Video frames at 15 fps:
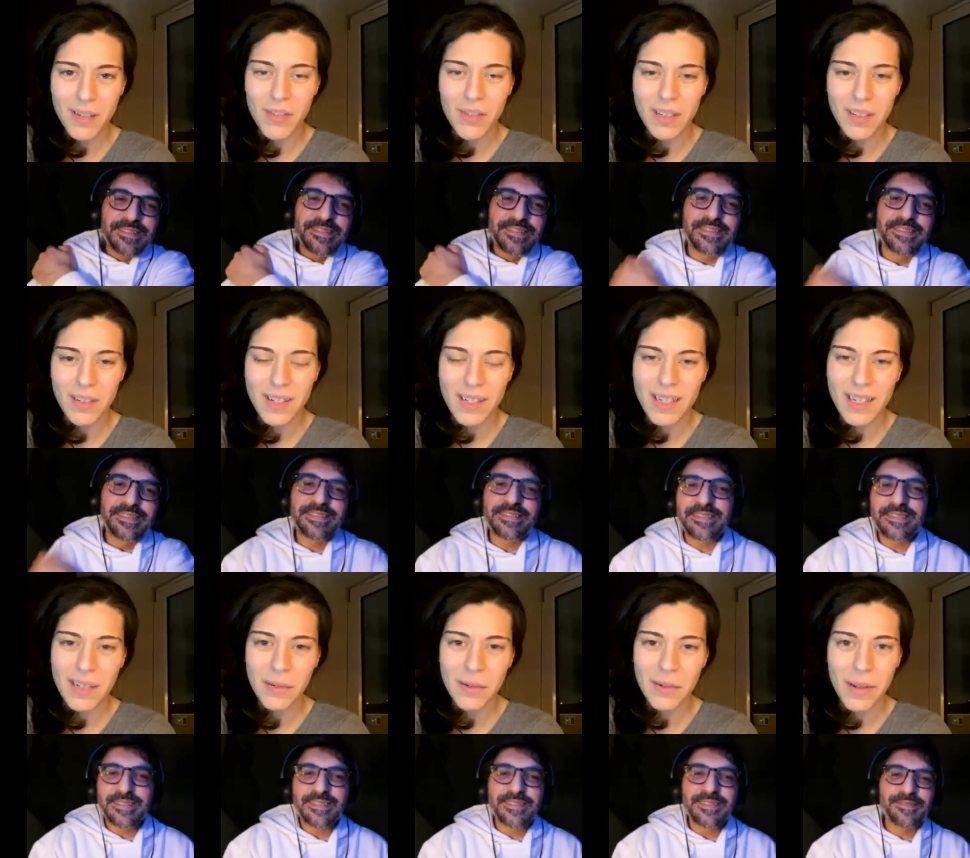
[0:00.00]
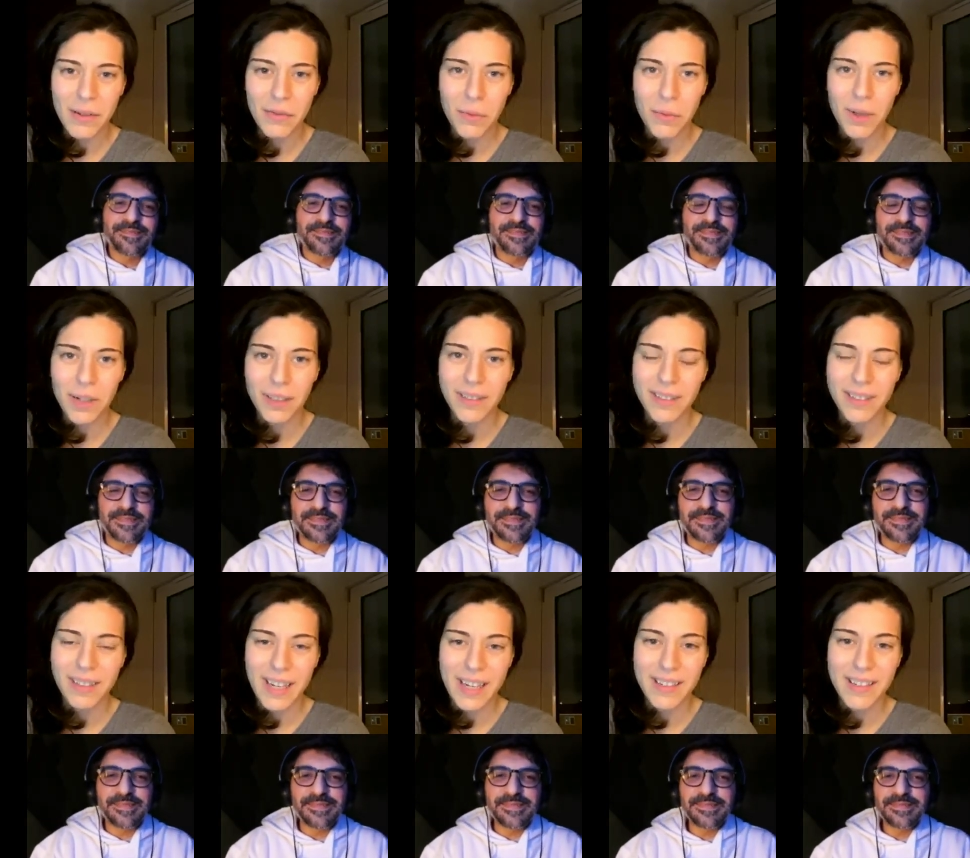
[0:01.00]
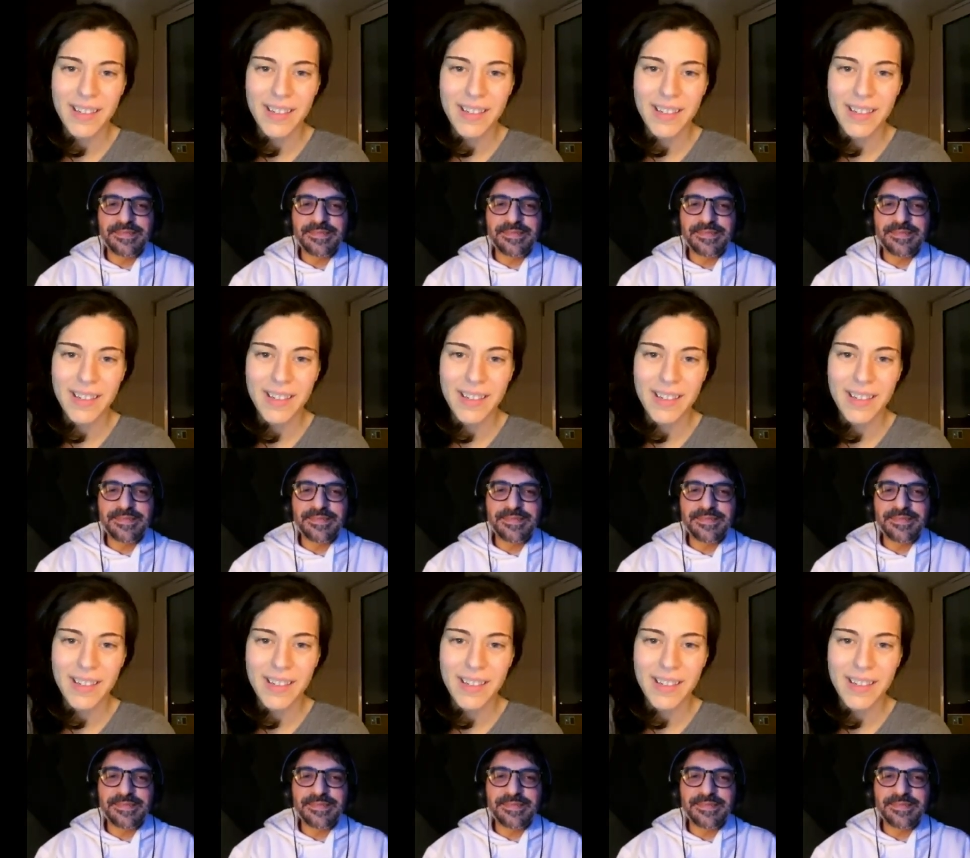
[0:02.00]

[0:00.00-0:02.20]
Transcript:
Speaker 1: that you sent out to everyone. Thanks.